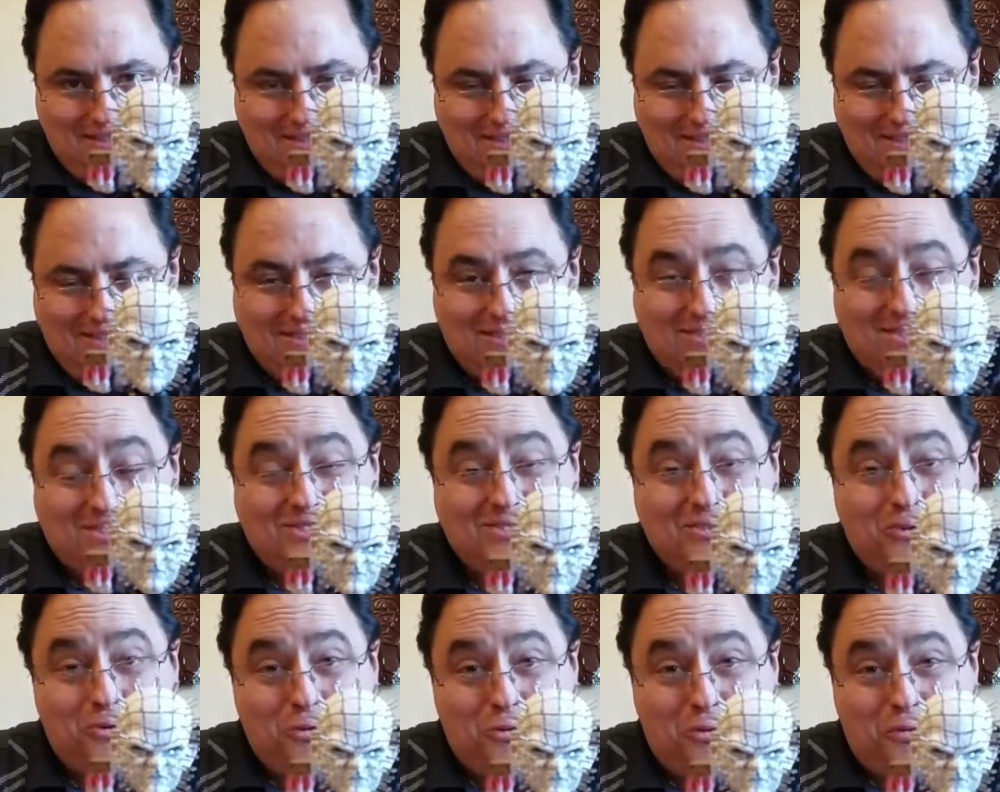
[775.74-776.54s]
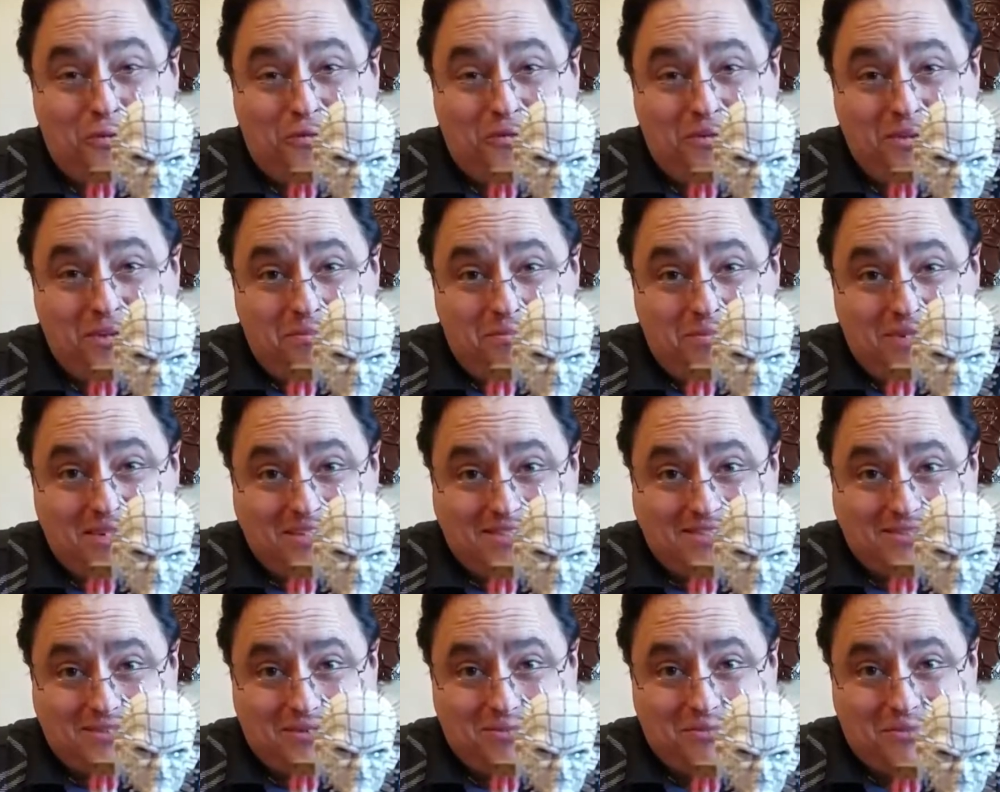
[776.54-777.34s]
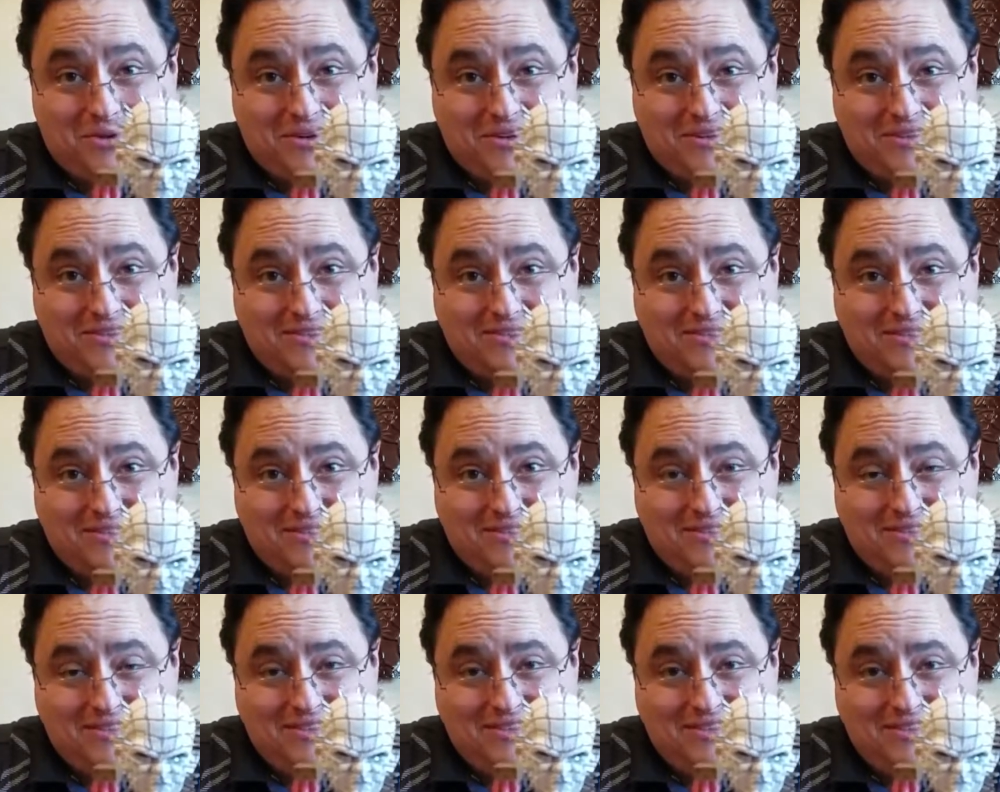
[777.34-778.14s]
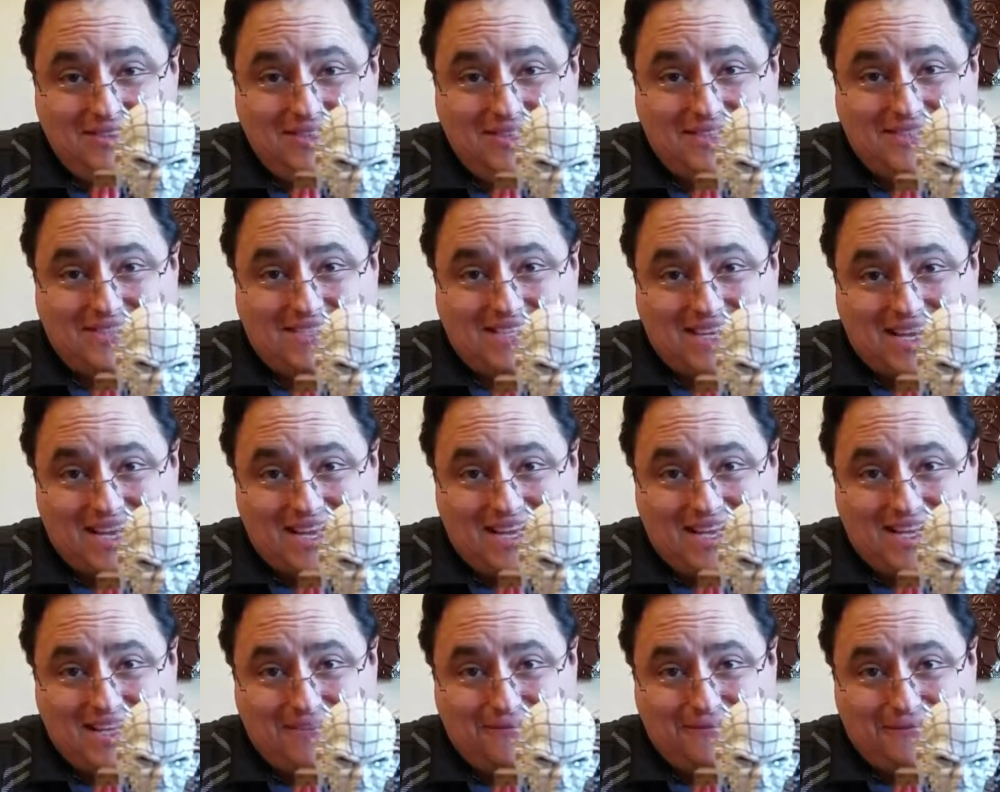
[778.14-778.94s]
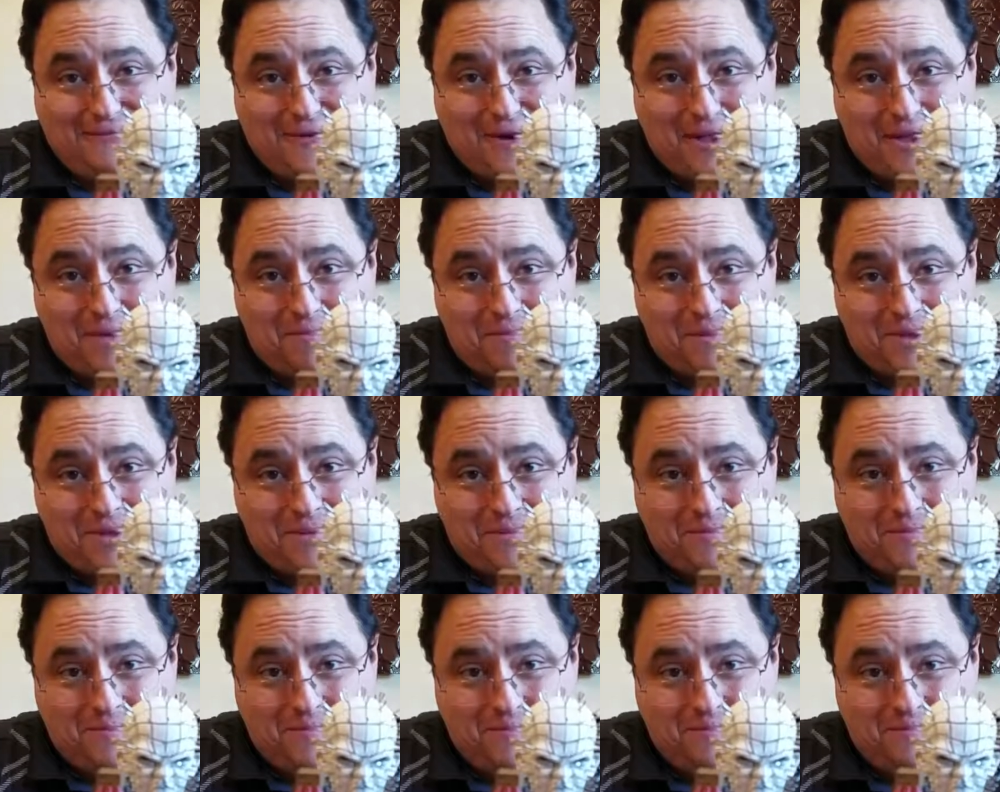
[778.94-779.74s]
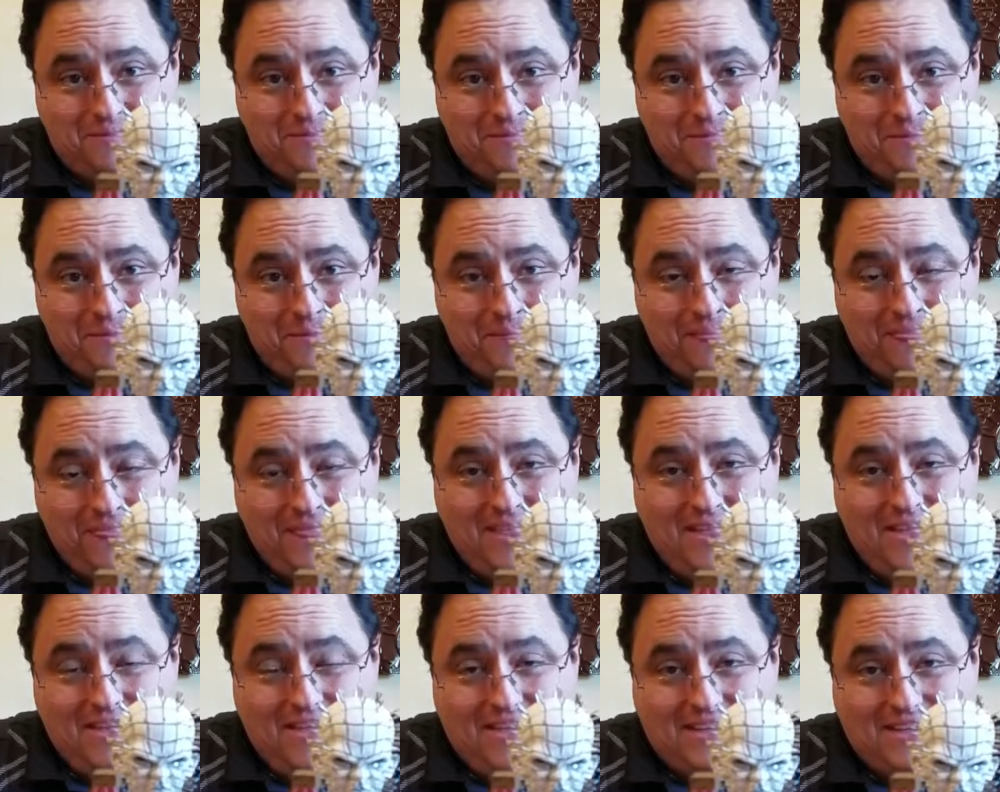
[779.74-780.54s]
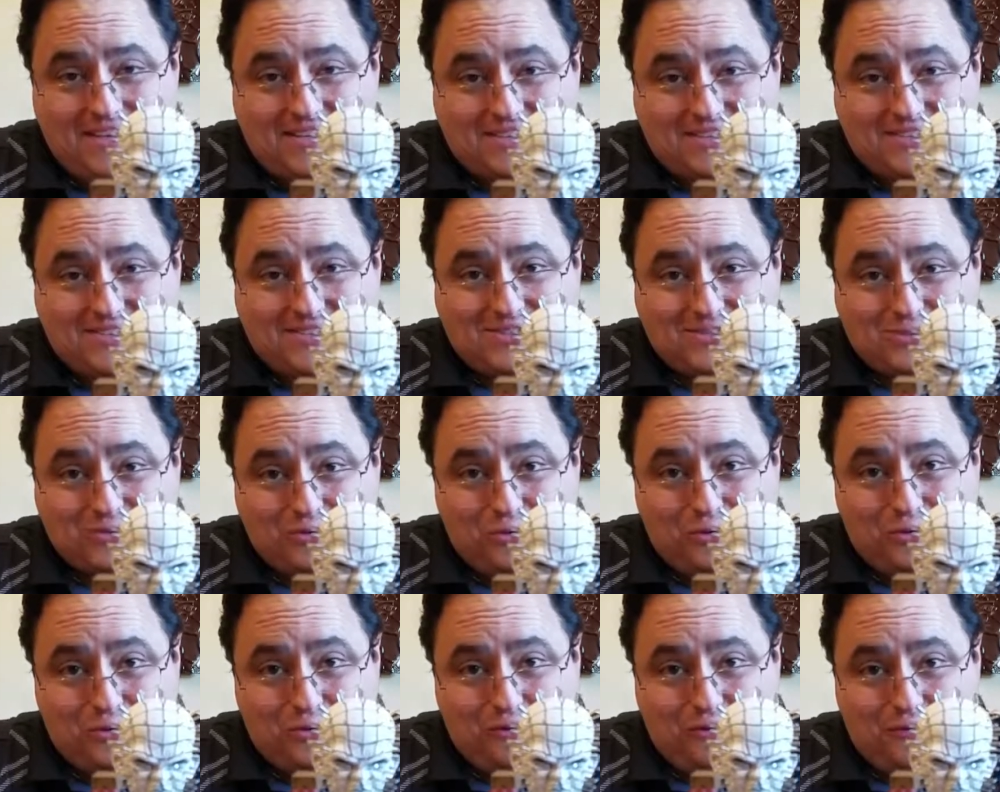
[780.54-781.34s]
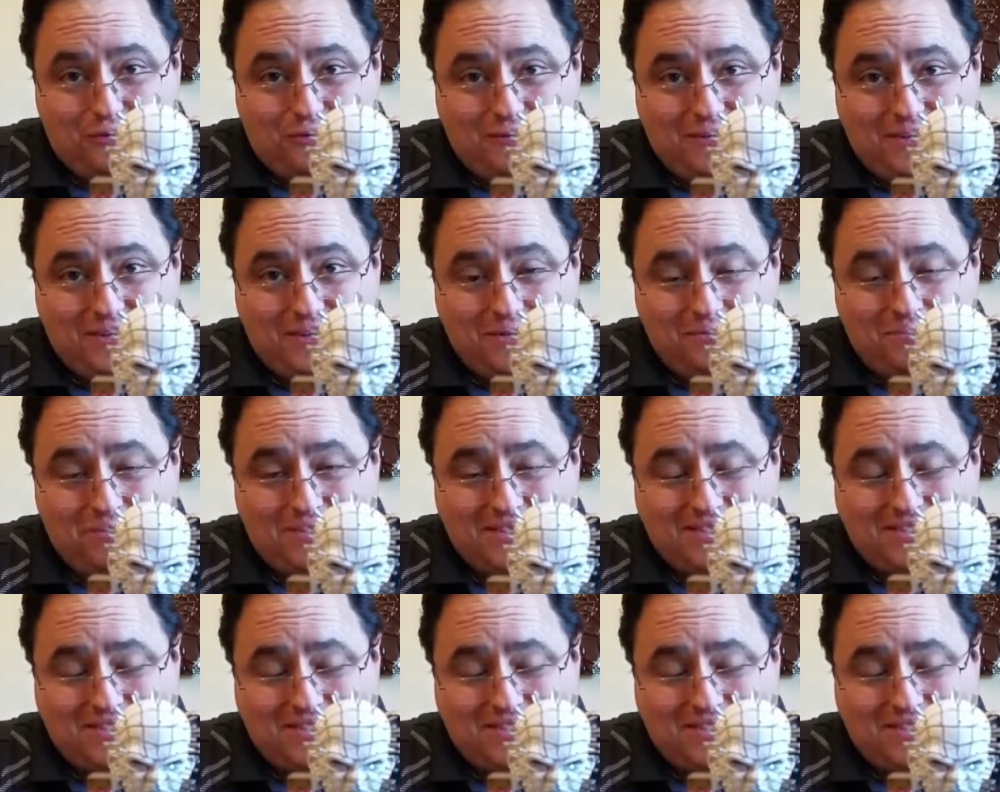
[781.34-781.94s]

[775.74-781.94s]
to solve the puzzle box, to take it from him and to solve the